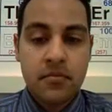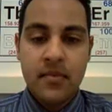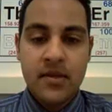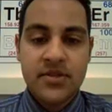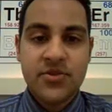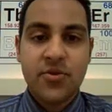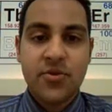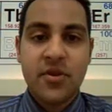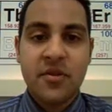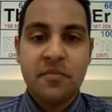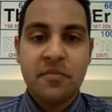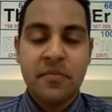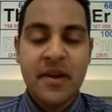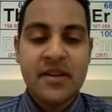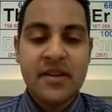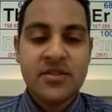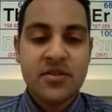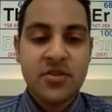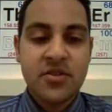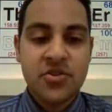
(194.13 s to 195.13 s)
It's sort of the,
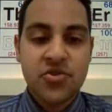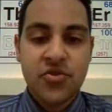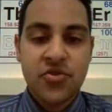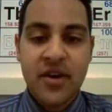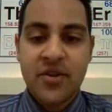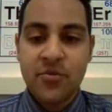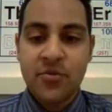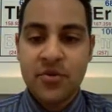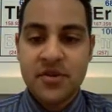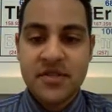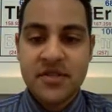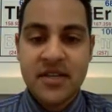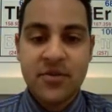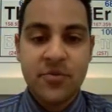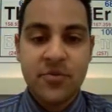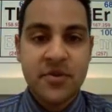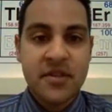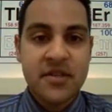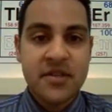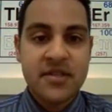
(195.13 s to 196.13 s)
based on the trend we're seeing
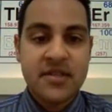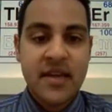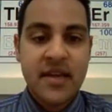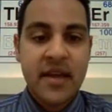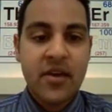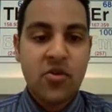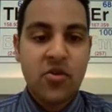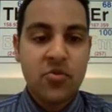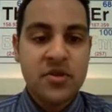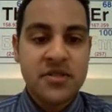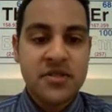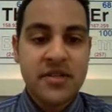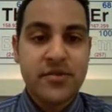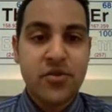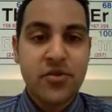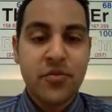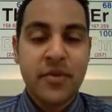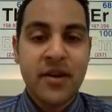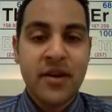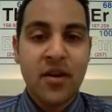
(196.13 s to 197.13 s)
with the scale, with
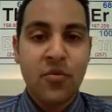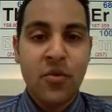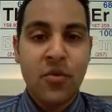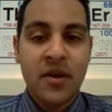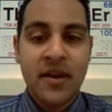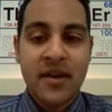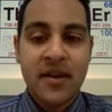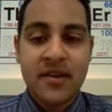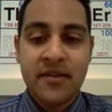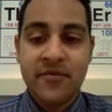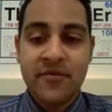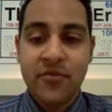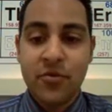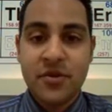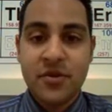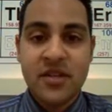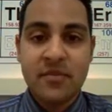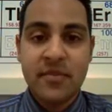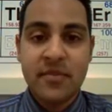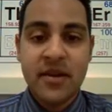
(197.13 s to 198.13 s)
0 being on one end and
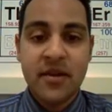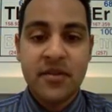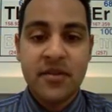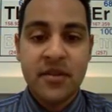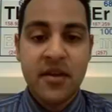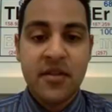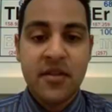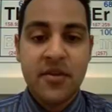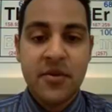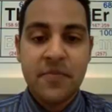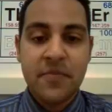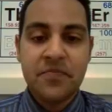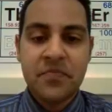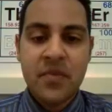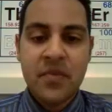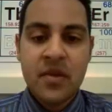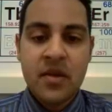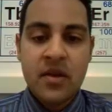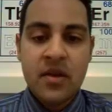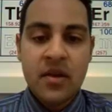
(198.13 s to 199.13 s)
14 being on the other,
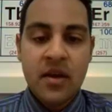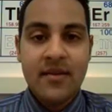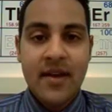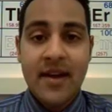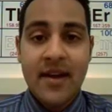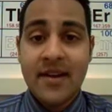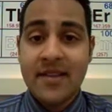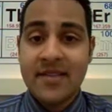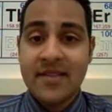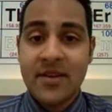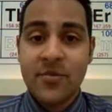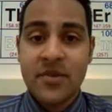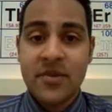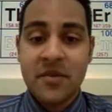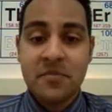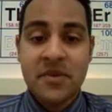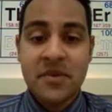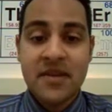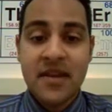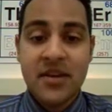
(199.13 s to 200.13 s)
anything with a
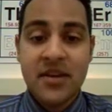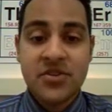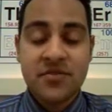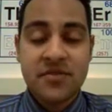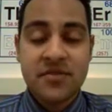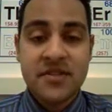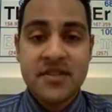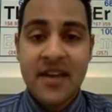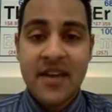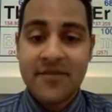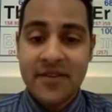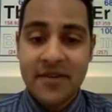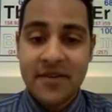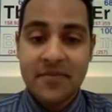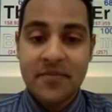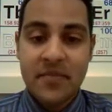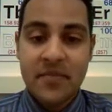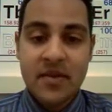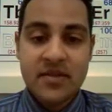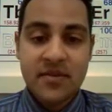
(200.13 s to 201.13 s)
pH of
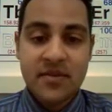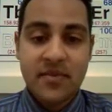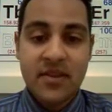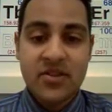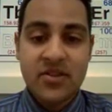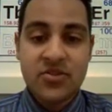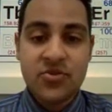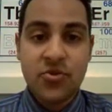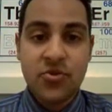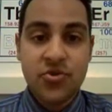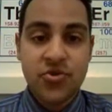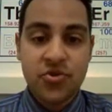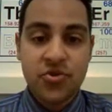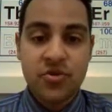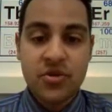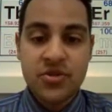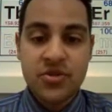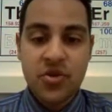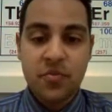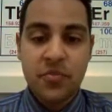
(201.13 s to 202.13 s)
7, something that's
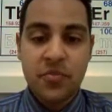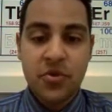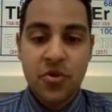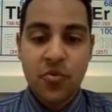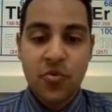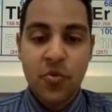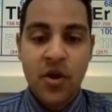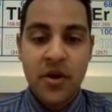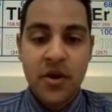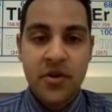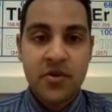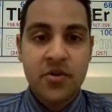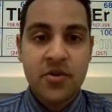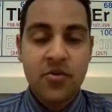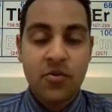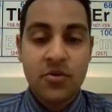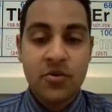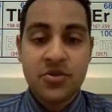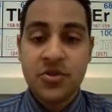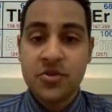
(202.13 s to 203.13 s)
neutral, so pure water
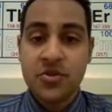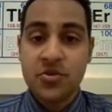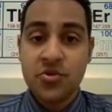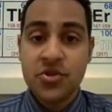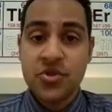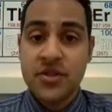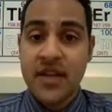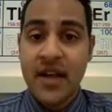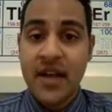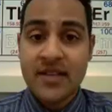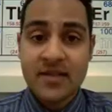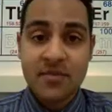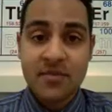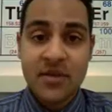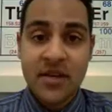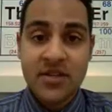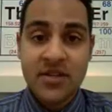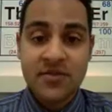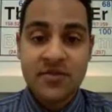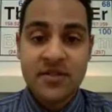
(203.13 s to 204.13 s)
or a solution that has a
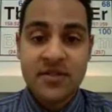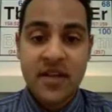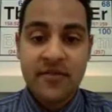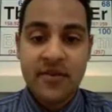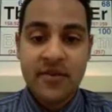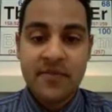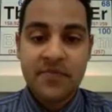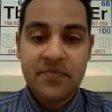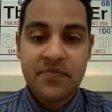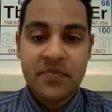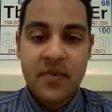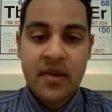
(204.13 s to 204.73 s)
pH of 7,